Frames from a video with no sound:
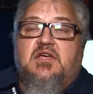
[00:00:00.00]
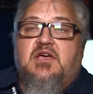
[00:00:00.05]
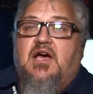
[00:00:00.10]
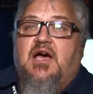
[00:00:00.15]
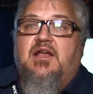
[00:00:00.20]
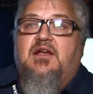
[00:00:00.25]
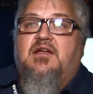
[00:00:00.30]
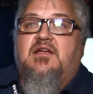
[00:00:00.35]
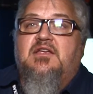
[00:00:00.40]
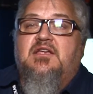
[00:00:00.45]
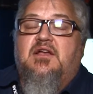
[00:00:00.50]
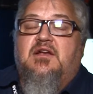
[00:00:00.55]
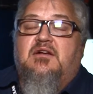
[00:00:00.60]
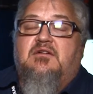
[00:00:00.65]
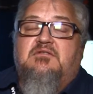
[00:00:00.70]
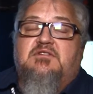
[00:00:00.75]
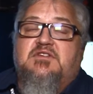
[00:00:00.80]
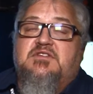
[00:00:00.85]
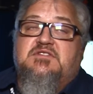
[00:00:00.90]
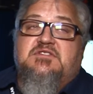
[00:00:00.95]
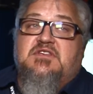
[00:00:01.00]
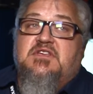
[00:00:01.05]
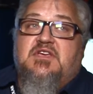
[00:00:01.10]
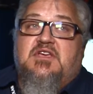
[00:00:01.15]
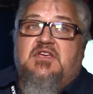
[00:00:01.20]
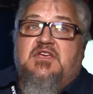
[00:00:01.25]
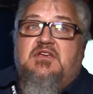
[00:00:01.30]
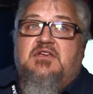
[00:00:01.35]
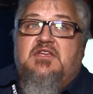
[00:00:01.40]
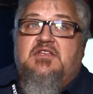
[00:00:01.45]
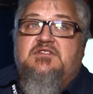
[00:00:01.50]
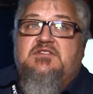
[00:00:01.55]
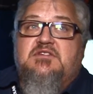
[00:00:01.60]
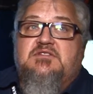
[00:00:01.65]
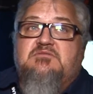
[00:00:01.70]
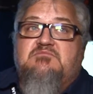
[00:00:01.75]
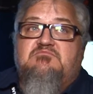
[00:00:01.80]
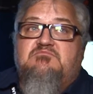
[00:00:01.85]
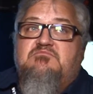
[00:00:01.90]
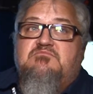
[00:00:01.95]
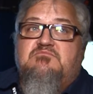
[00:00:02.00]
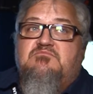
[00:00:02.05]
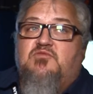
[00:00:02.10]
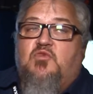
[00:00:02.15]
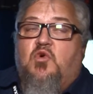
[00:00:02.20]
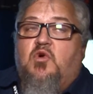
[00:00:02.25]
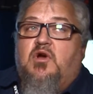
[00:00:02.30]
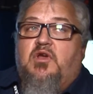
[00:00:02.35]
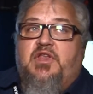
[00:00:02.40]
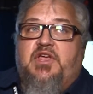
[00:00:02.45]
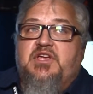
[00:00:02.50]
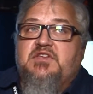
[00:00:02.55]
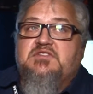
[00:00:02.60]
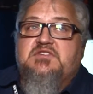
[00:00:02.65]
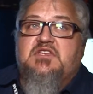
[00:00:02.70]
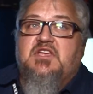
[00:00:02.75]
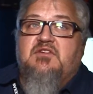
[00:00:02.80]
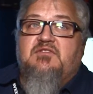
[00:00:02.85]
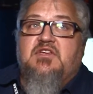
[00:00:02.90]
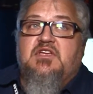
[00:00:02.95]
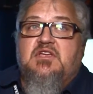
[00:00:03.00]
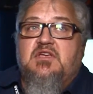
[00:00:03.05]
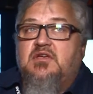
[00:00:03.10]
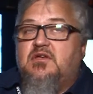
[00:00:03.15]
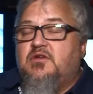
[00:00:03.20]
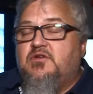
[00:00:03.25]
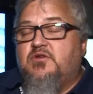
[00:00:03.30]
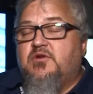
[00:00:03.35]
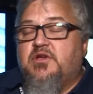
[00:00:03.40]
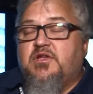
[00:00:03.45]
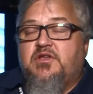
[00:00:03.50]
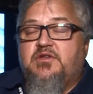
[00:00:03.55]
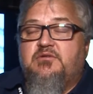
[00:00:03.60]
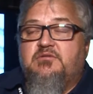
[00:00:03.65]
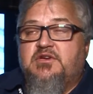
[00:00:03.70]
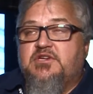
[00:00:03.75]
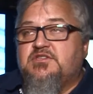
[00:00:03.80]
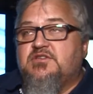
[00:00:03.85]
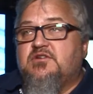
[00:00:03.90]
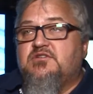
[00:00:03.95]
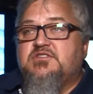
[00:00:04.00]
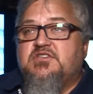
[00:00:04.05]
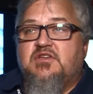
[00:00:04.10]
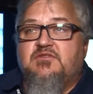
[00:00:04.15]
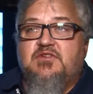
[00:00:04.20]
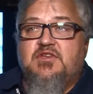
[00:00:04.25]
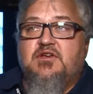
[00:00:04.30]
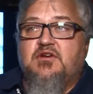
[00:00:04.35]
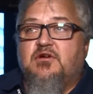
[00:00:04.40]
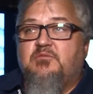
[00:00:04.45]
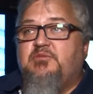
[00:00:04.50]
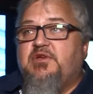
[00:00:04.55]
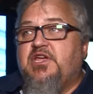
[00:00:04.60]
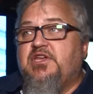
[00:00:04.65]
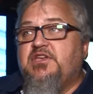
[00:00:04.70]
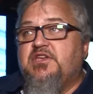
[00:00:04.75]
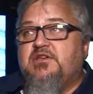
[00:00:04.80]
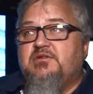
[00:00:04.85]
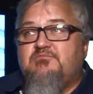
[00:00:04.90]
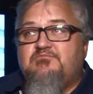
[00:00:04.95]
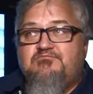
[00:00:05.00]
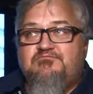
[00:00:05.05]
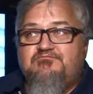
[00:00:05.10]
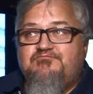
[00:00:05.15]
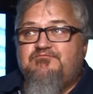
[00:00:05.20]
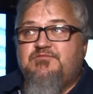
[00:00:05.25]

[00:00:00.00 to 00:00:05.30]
Because it's just more or less doing a little research, giving your opinion,